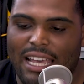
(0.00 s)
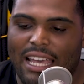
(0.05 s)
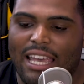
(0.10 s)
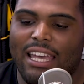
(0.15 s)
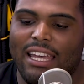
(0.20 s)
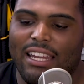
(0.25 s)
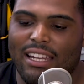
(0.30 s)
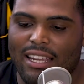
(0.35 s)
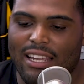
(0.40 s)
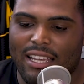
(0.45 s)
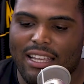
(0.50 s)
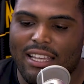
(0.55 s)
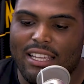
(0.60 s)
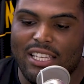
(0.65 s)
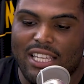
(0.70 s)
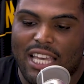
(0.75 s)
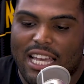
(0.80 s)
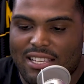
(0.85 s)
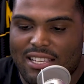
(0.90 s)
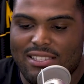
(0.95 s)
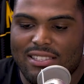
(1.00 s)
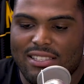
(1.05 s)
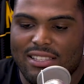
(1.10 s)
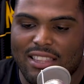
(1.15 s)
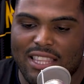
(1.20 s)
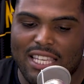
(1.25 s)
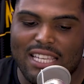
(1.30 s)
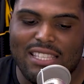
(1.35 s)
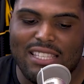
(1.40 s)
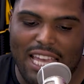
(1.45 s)
And yes,
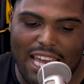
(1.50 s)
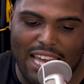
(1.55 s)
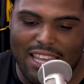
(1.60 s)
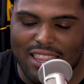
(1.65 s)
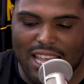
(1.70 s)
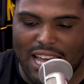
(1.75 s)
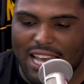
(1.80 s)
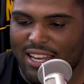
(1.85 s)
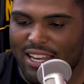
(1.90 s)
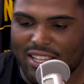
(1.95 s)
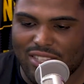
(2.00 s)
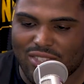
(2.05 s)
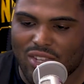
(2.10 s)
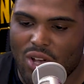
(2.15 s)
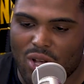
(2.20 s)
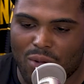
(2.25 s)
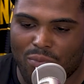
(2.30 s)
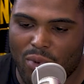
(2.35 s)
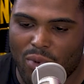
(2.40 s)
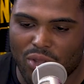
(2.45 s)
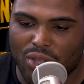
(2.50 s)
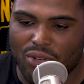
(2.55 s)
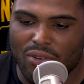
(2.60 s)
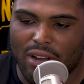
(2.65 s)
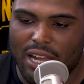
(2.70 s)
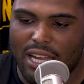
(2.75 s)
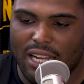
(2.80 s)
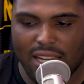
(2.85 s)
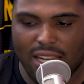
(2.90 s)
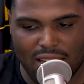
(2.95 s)
this and that is all both
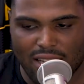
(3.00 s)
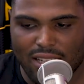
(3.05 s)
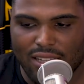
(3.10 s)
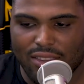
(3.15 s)
great.